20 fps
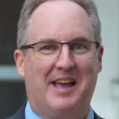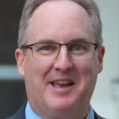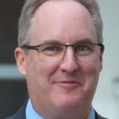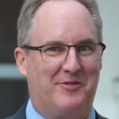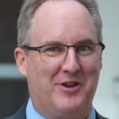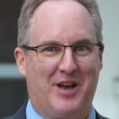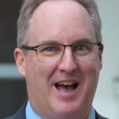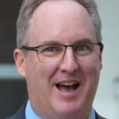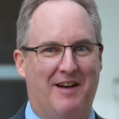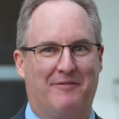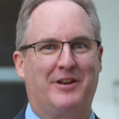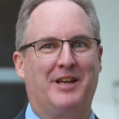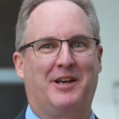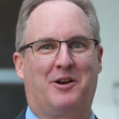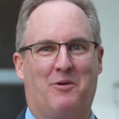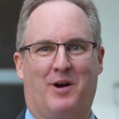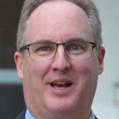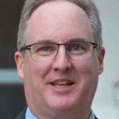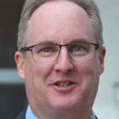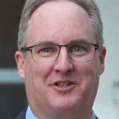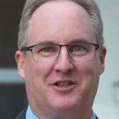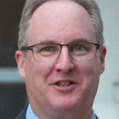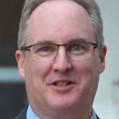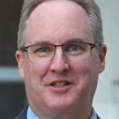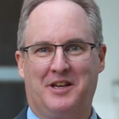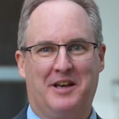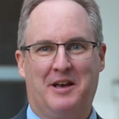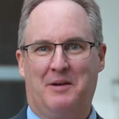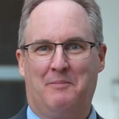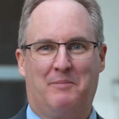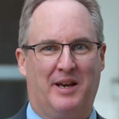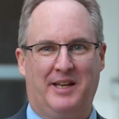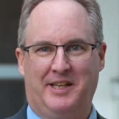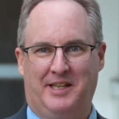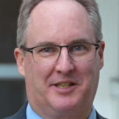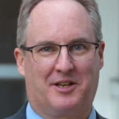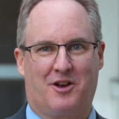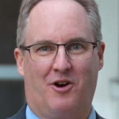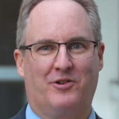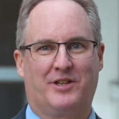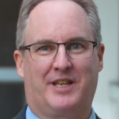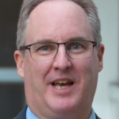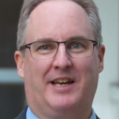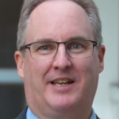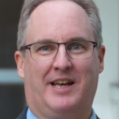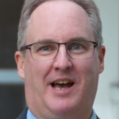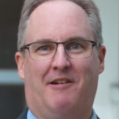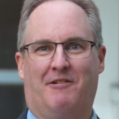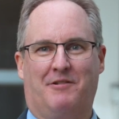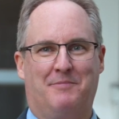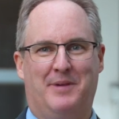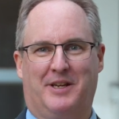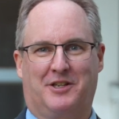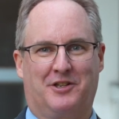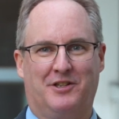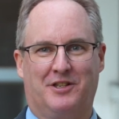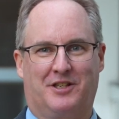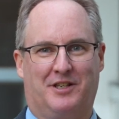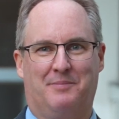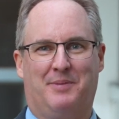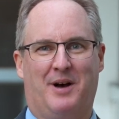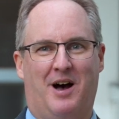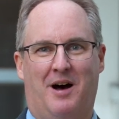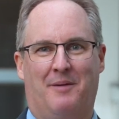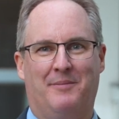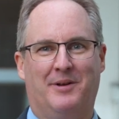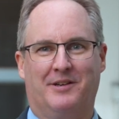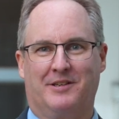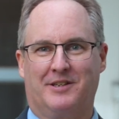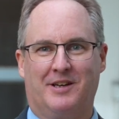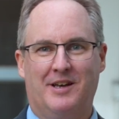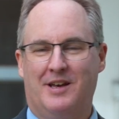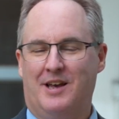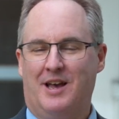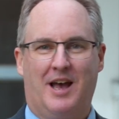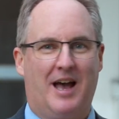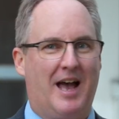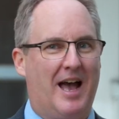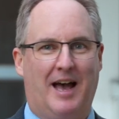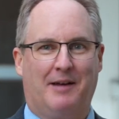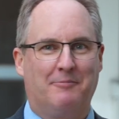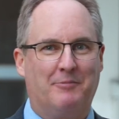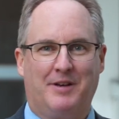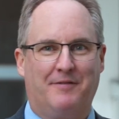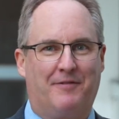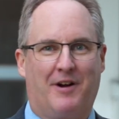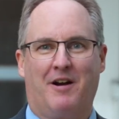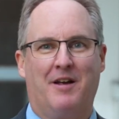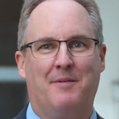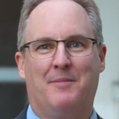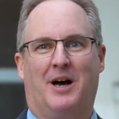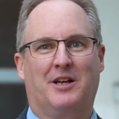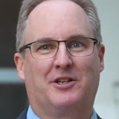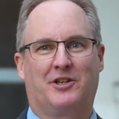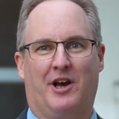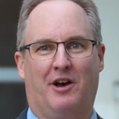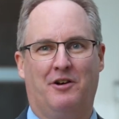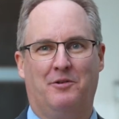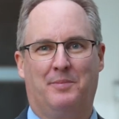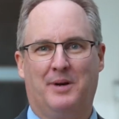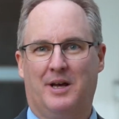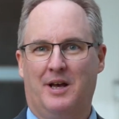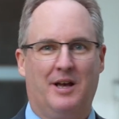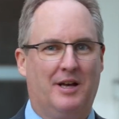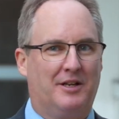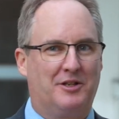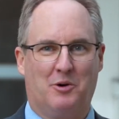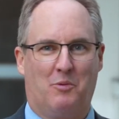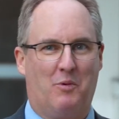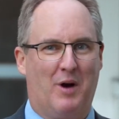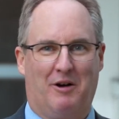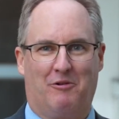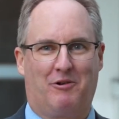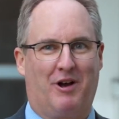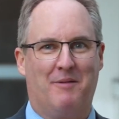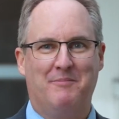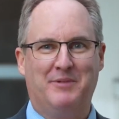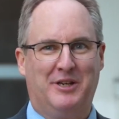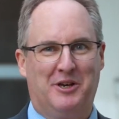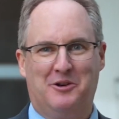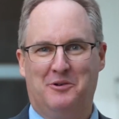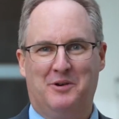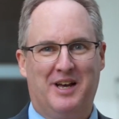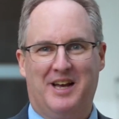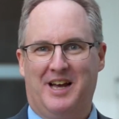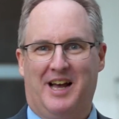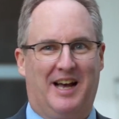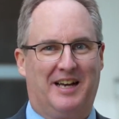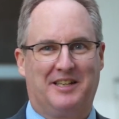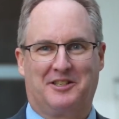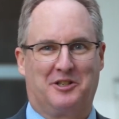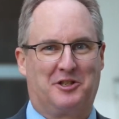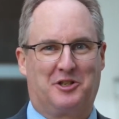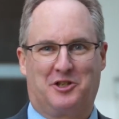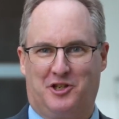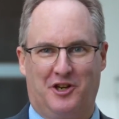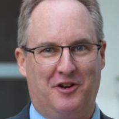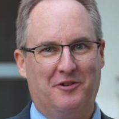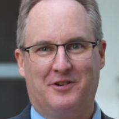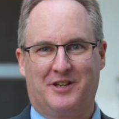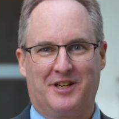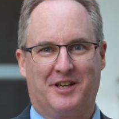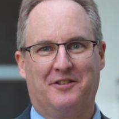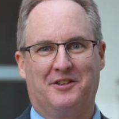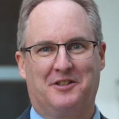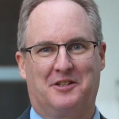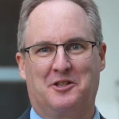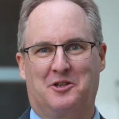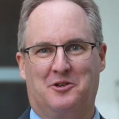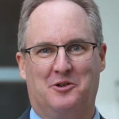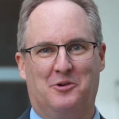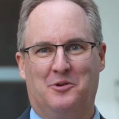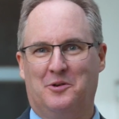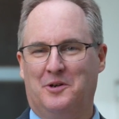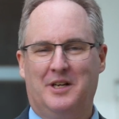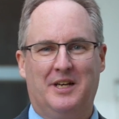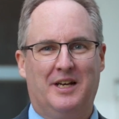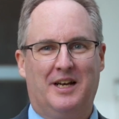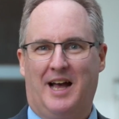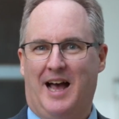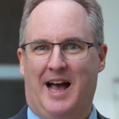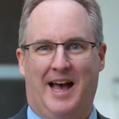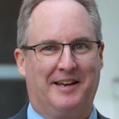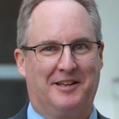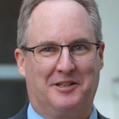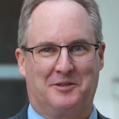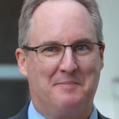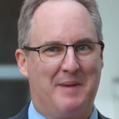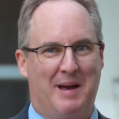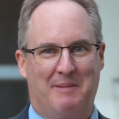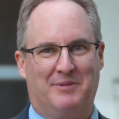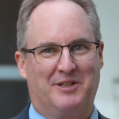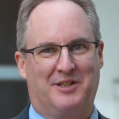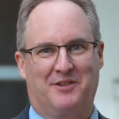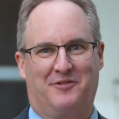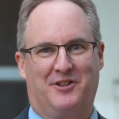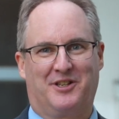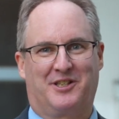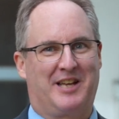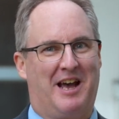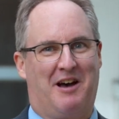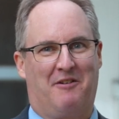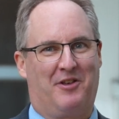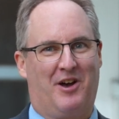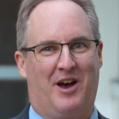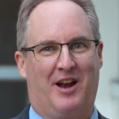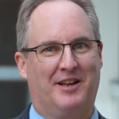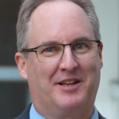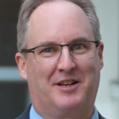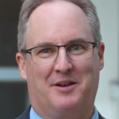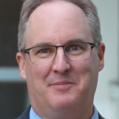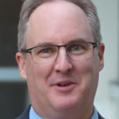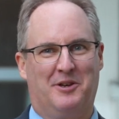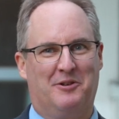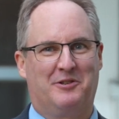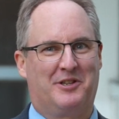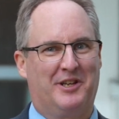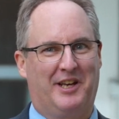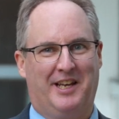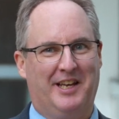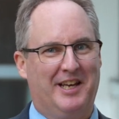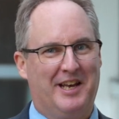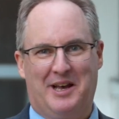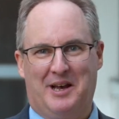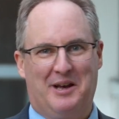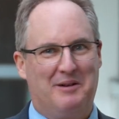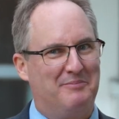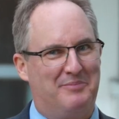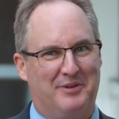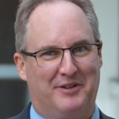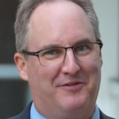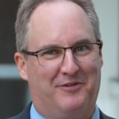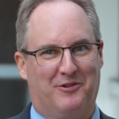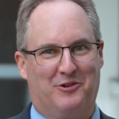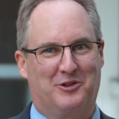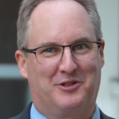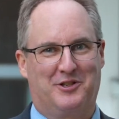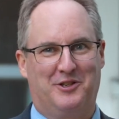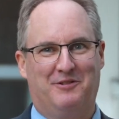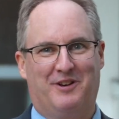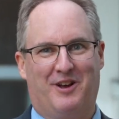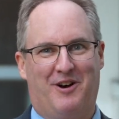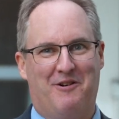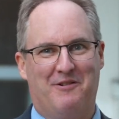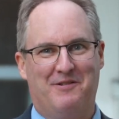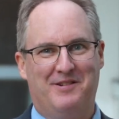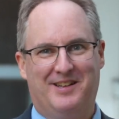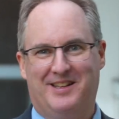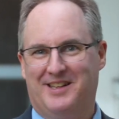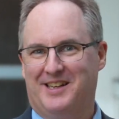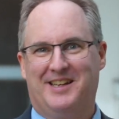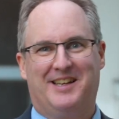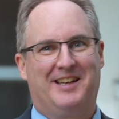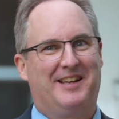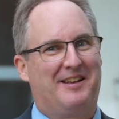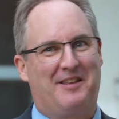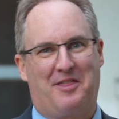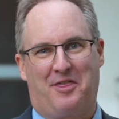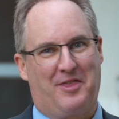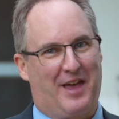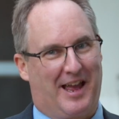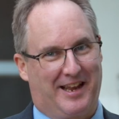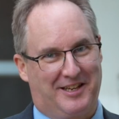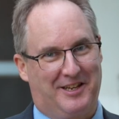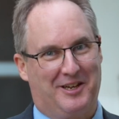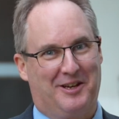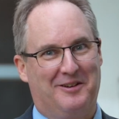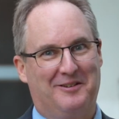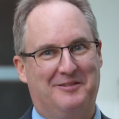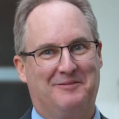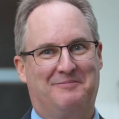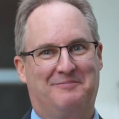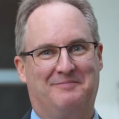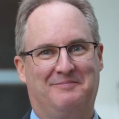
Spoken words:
If you have any questions, please contact our admissions department, and we very much hope to welcome you as a student at the school and as members of the South Island community before too long. Thank you.